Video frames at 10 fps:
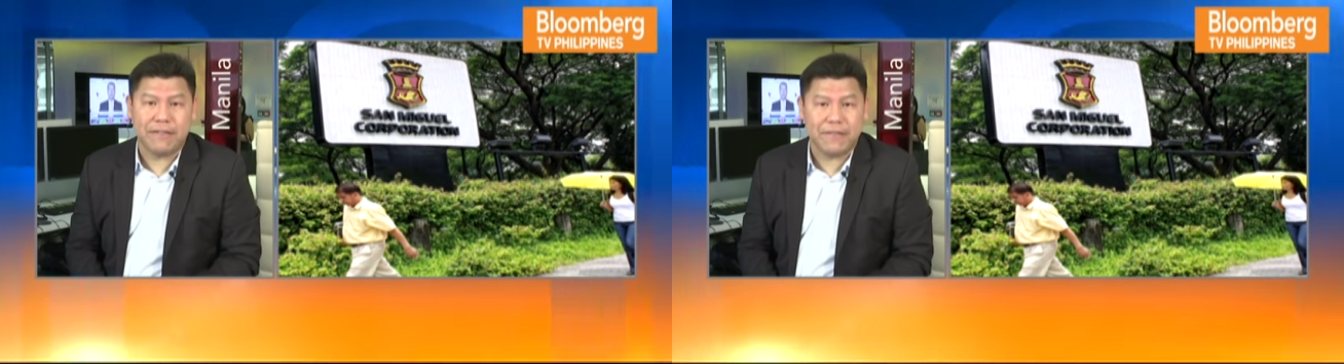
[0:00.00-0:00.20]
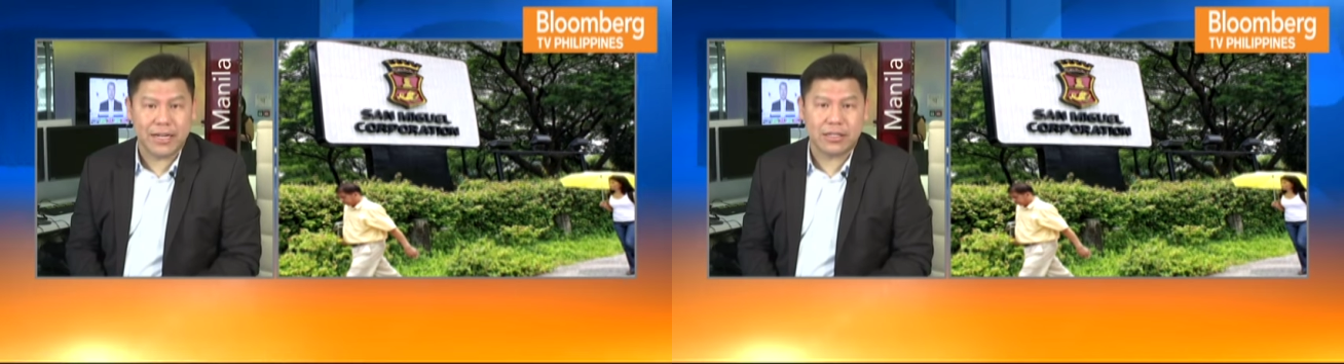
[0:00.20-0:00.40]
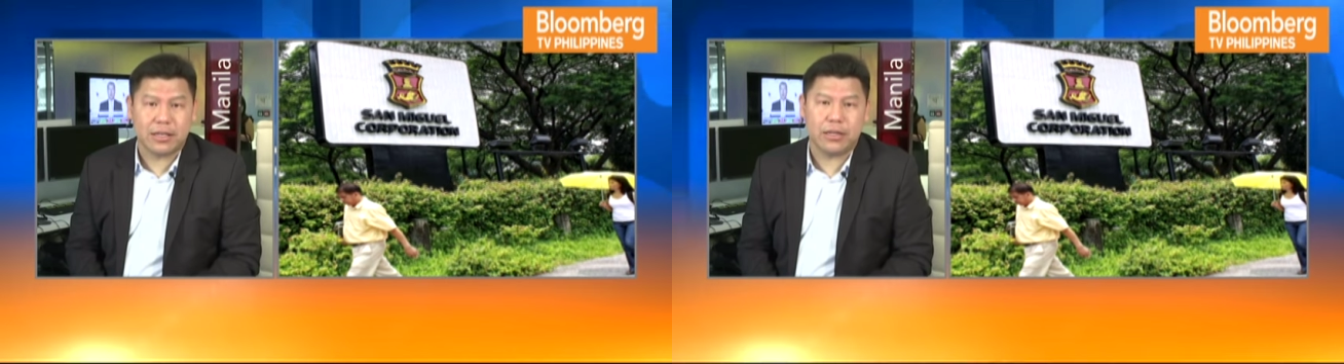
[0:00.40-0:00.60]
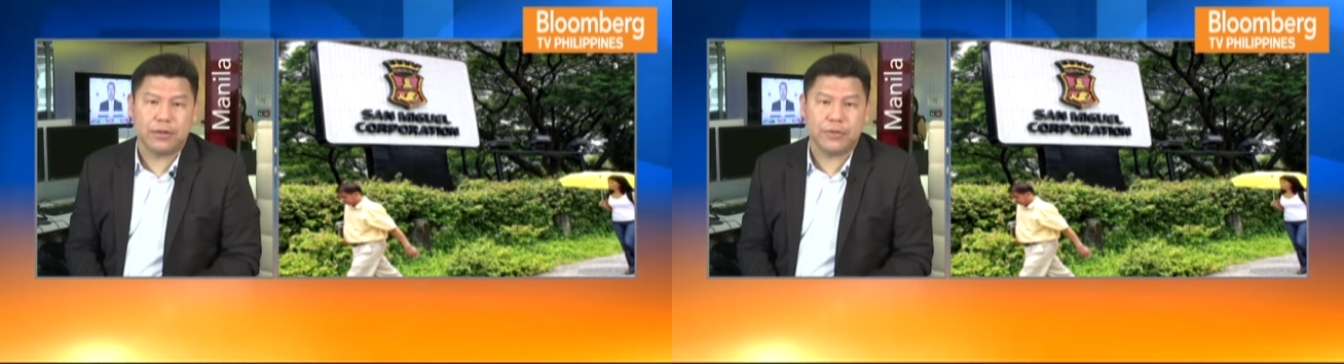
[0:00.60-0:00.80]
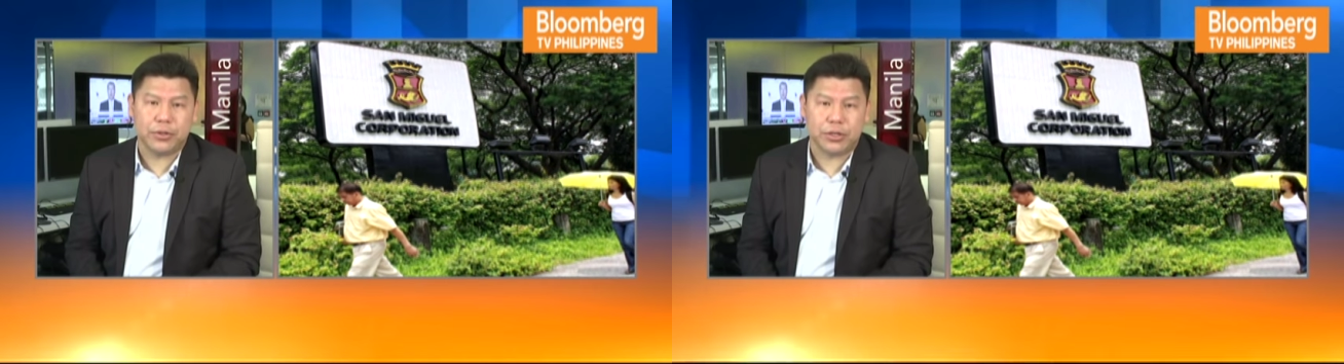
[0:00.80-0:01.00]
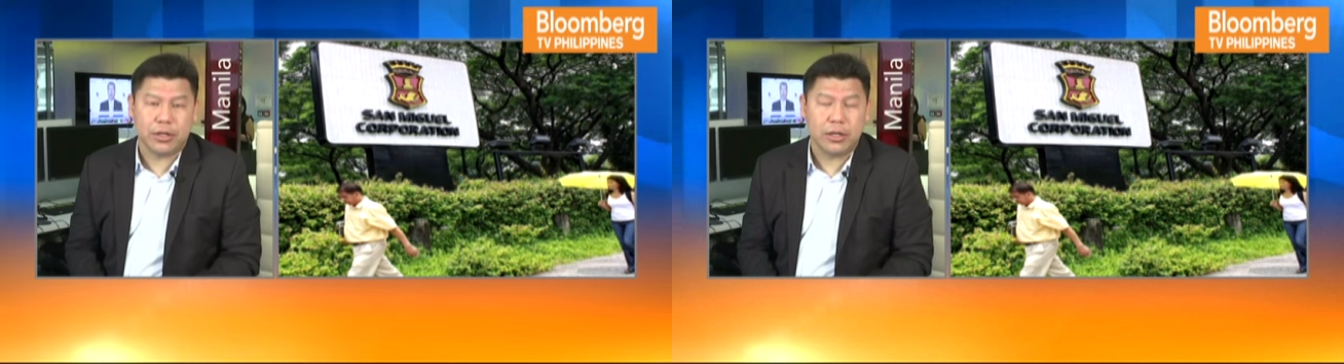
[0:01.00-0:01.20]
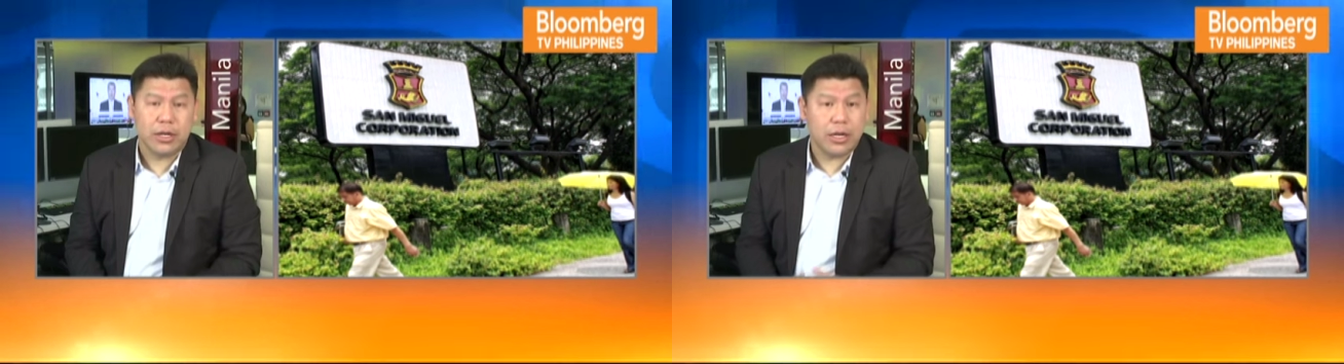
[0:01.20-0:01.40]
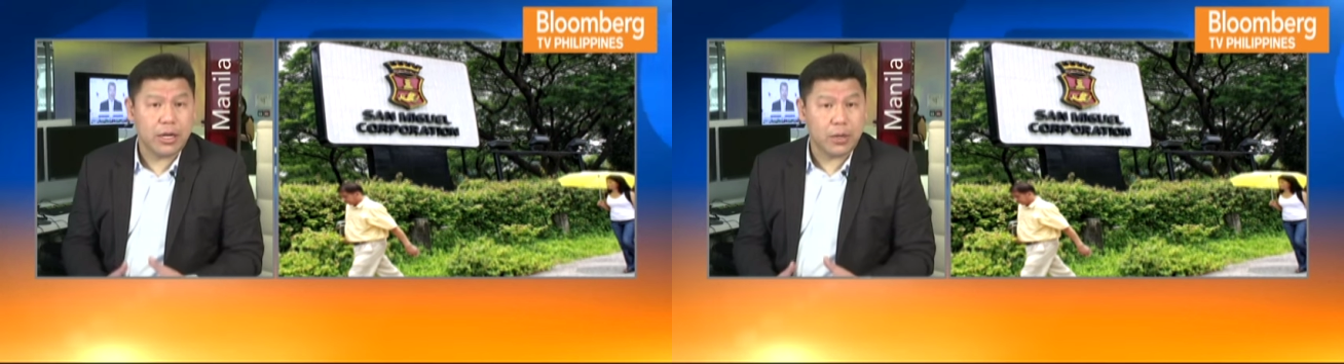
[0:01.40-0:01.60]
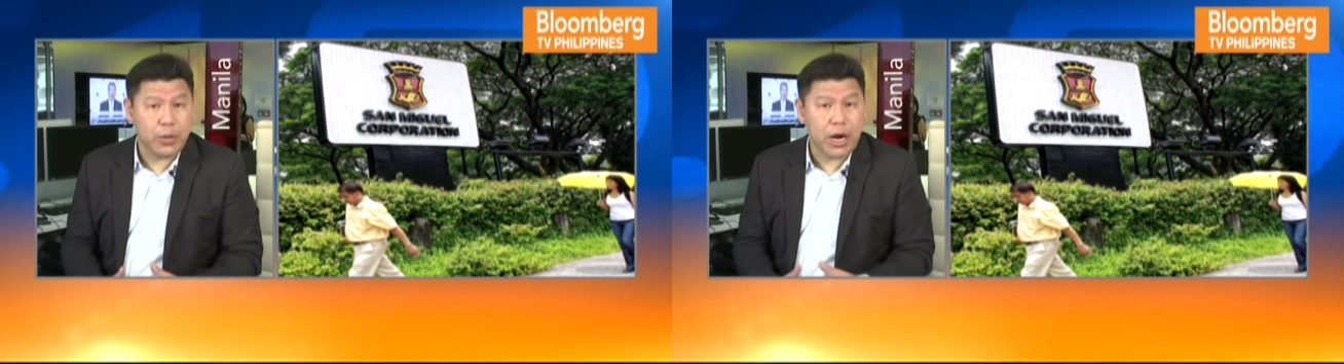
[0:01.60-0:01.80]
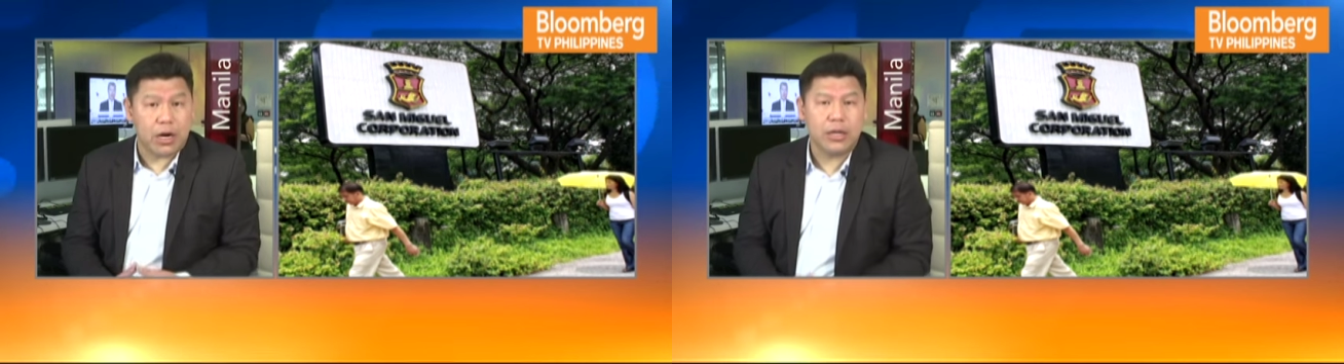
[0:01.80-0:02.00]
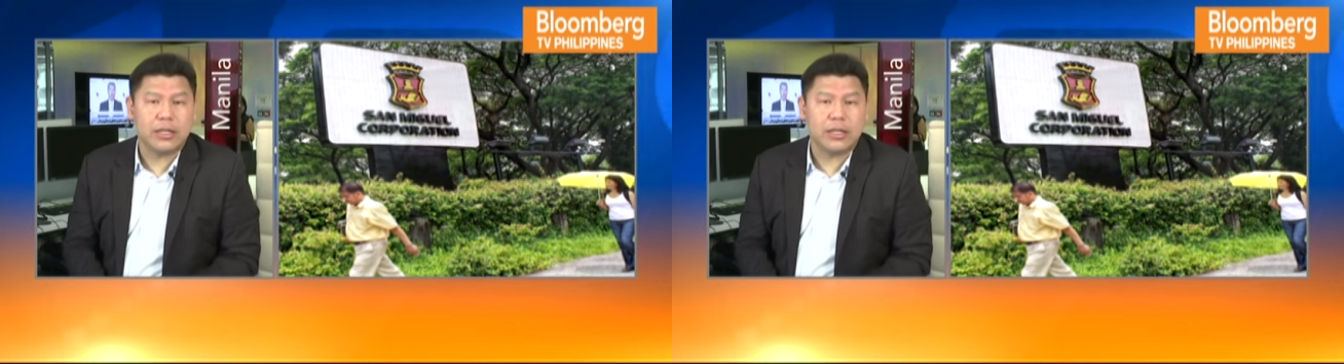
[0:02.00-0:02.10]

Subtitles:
invest in our future, and we are.